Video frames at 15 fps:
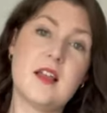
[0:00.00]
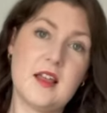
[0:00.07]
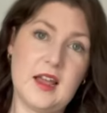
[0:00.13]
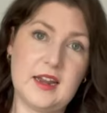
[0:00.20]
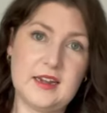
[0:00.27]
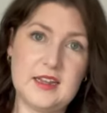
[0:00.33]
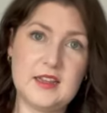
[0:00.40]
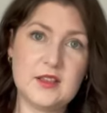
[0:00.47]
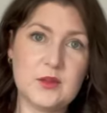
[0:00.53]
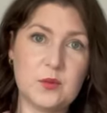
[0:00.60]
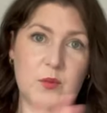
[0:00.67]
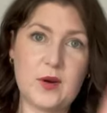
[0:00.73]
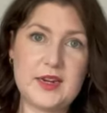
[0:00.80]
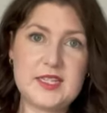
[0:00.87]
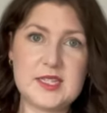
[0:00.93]
And in the
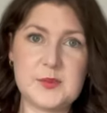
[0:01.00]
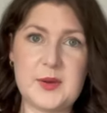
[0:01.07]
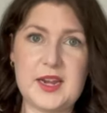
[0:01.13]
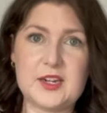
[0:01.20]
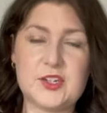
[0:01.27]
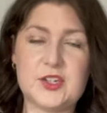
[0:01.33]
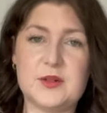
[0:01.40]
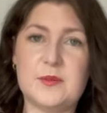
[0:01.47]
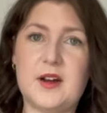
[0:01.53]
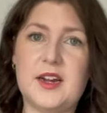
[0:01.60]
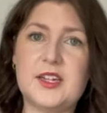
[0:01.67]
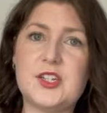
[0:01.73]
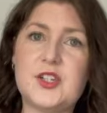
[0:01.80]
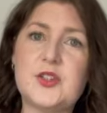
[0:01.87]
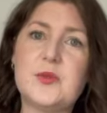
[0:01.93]
white spectrum,
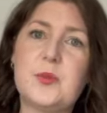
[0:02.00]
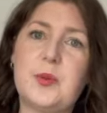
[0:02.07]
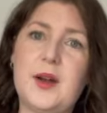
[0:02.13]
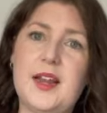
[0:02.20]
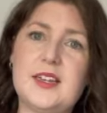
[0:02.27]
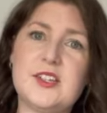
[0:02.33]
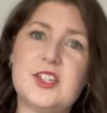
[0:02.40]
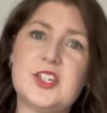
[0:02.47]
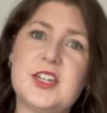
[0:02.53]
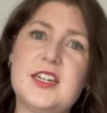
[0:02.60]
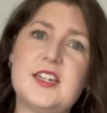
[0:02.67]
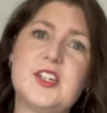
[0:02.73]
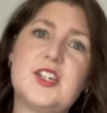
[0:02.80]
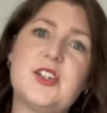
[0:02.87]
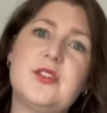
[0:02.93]
I do branch
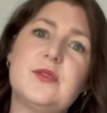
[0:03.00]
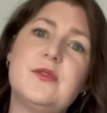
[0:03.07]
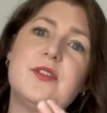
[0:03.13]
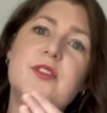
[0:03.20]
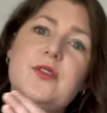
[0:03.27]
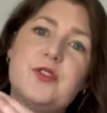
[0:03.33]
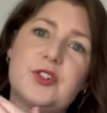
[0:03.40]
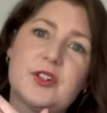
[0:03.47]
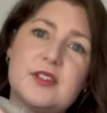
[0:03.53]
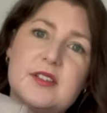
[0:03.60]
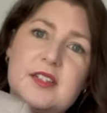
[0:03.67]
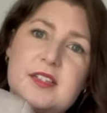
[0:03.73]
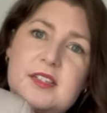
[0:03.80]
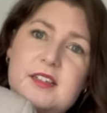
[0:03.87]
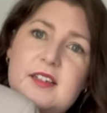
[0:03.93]
into
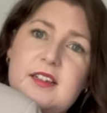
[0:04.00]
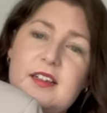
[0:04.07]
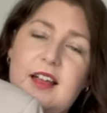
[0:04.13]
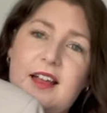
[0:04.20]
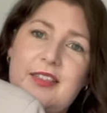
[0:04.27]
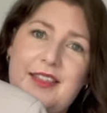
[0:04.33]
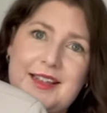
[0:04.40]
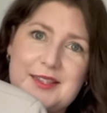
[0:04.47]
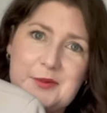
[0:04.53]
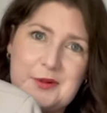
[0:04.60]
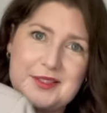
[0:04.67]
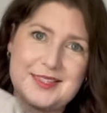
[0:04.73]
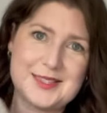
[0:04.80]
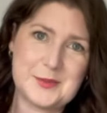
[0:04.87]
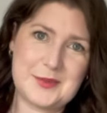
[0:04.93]
neutrals, and that's
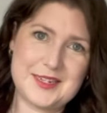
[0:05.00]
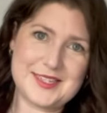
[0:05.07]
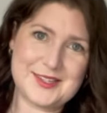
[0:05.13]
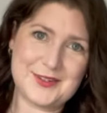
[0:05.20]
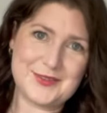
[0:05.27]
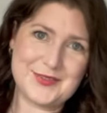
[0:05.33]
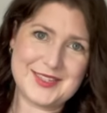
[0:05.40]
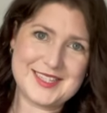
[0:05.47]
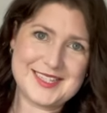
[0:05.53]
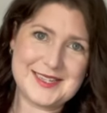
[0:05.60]
where this blazer fits